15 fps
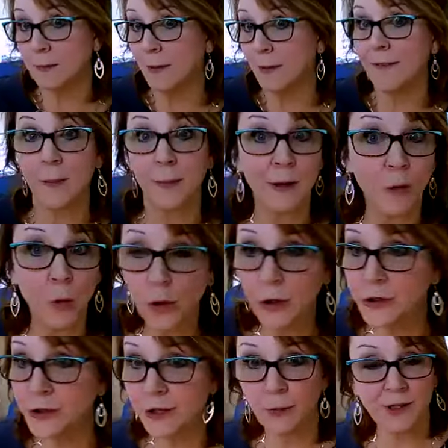my family of
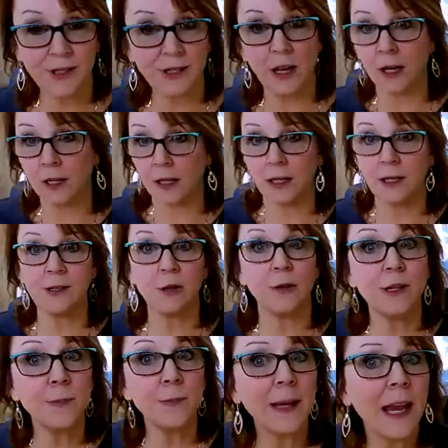origin was nutty. So
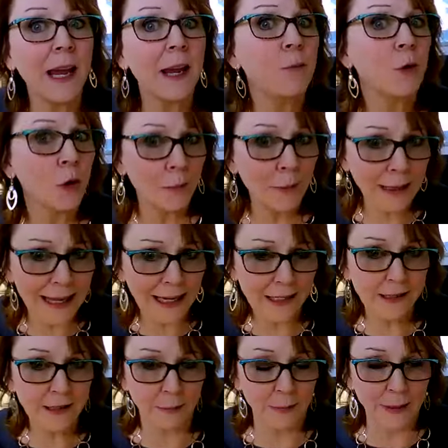this became normalized to